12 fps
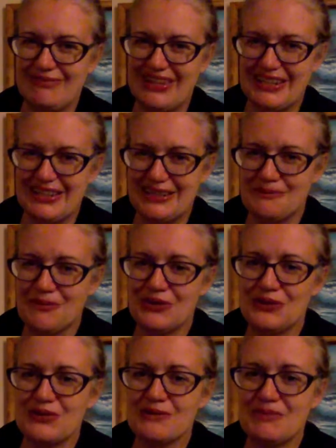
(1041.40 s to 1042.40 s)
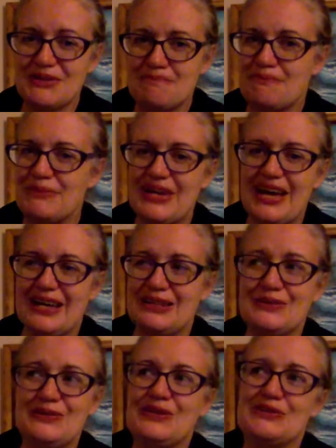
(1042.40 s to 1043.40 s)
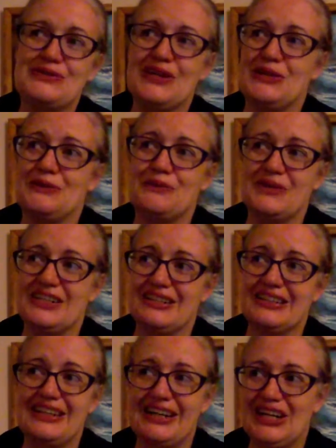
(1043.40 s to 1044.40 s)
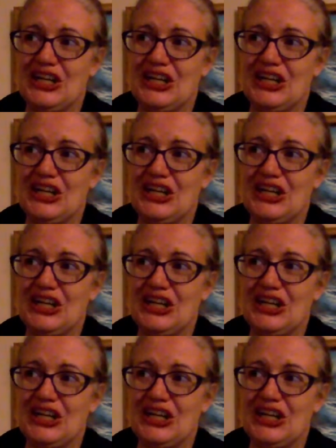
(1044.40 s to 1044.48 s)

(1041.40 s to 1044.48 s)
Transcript: a little more normal, but I don't know if I would want to, like,